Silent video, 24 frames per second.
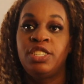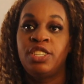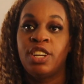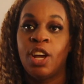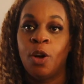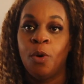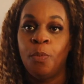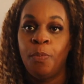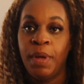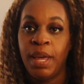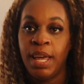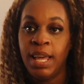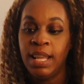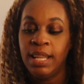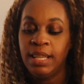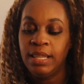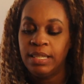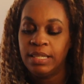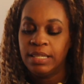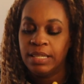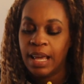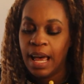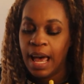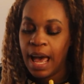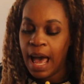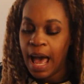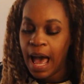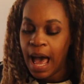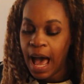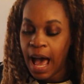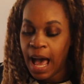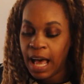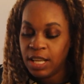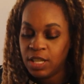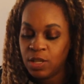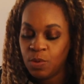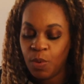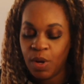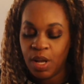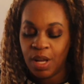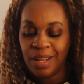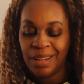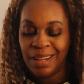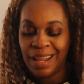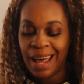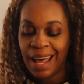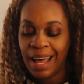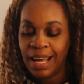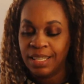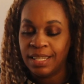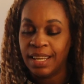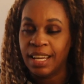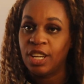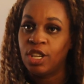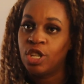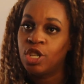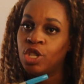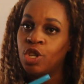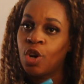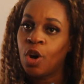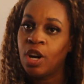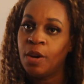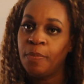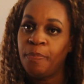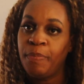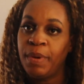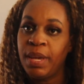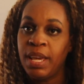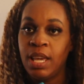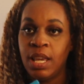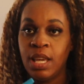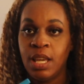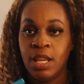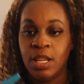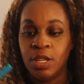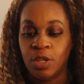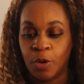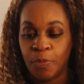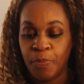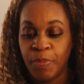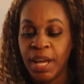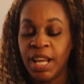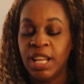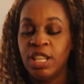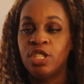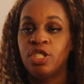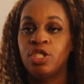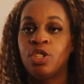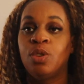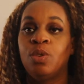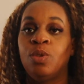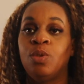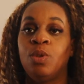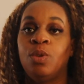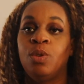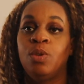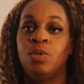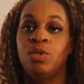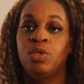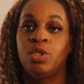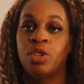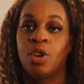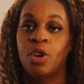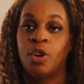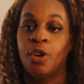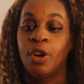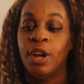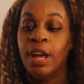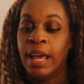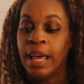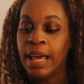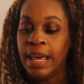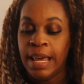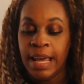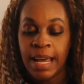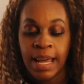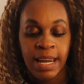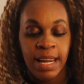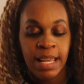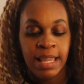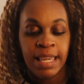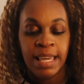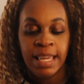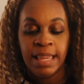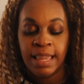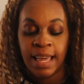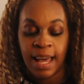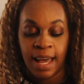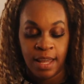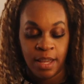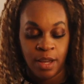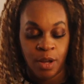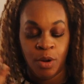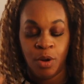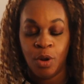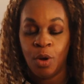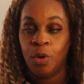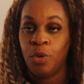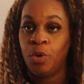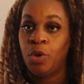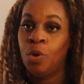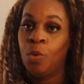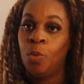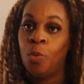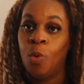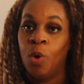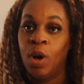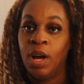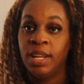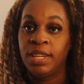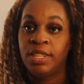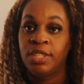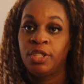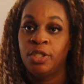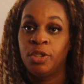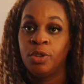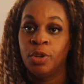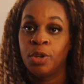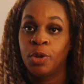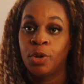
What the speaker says: gel pens, as well as like Sharpies or pencils or anything that you know you want to